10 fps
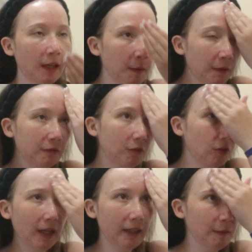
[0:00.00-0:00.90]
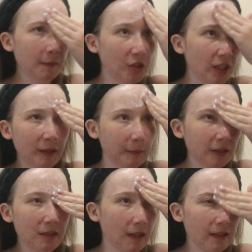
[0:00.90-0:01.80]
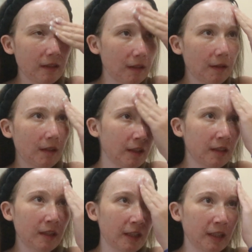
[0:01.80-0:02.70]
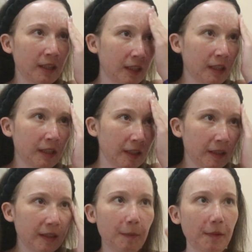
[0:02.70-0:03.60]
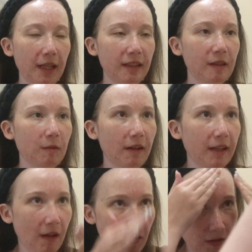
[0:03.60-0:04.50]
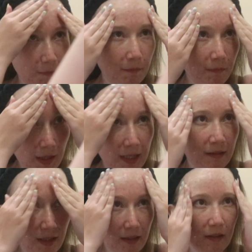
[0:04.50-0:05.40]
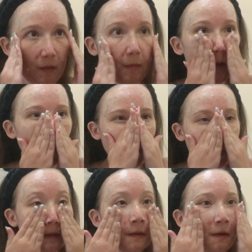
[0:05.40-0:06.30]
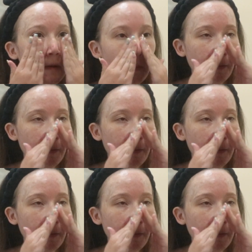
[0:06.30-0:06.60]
and my forehead and my chin because that's the places where I get all the main like spots and stuff.